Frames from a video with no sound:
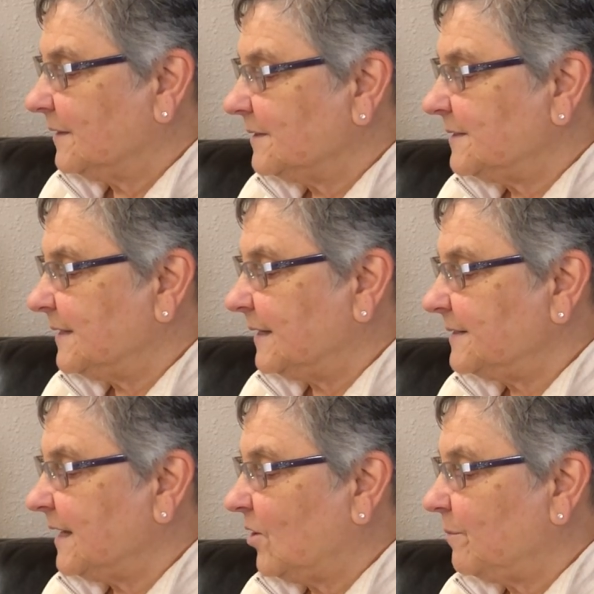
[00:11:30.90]
"Sit
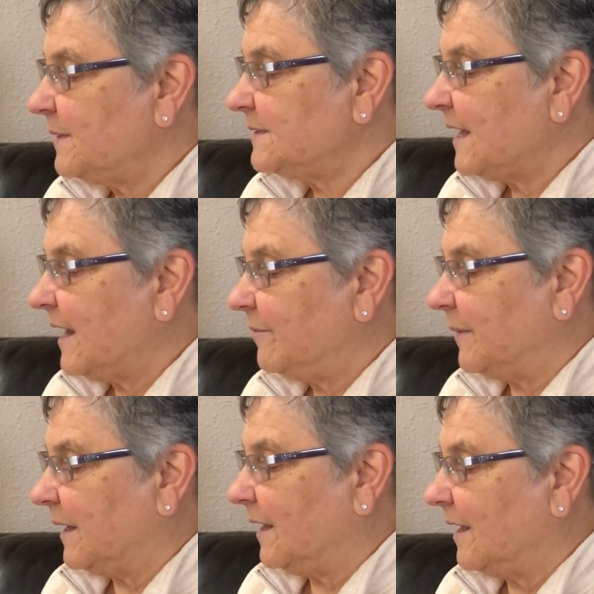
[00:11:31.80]
down beside
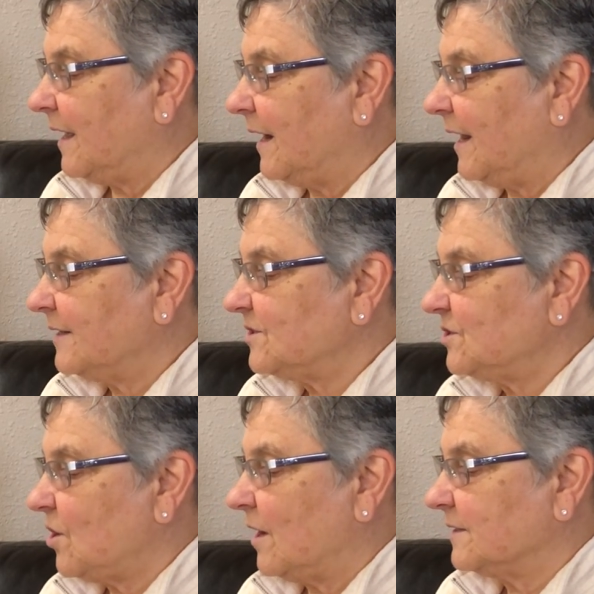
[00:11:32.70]
me and let's
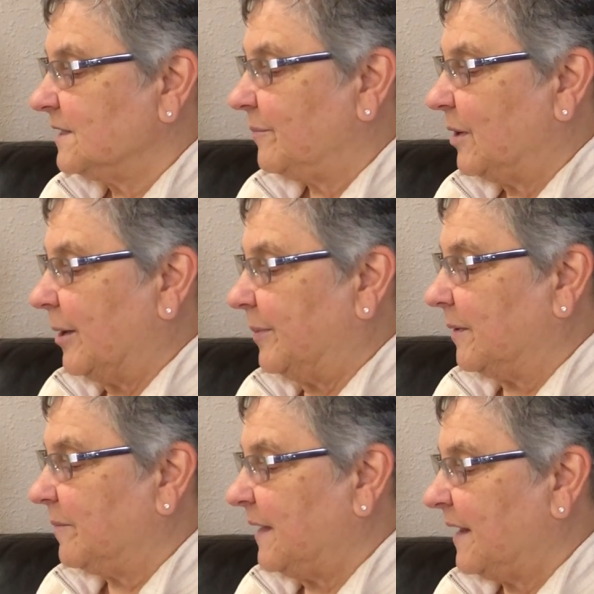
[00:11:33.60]
talk," said Papa,
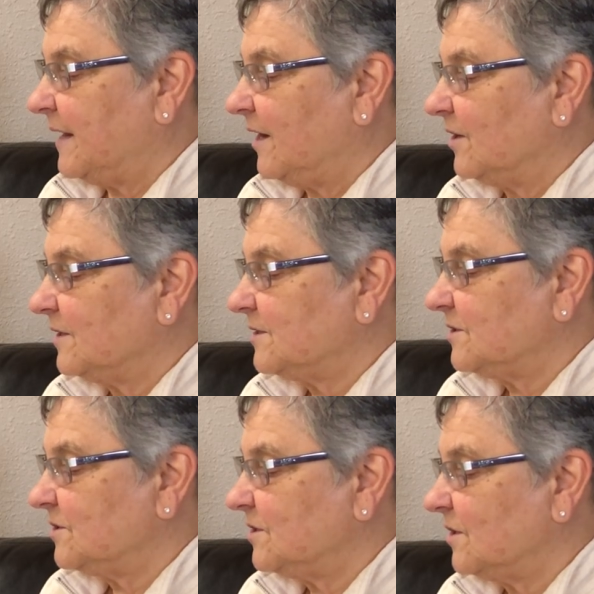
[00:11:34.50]
patting
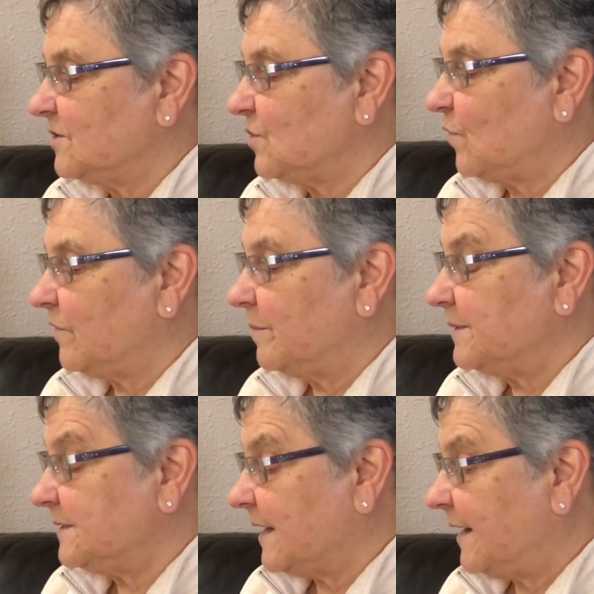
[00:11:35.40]
the sofa
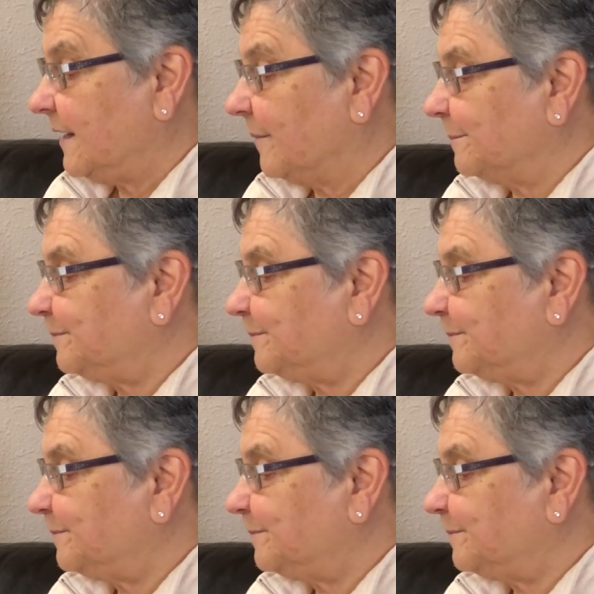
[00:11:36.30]
beside him.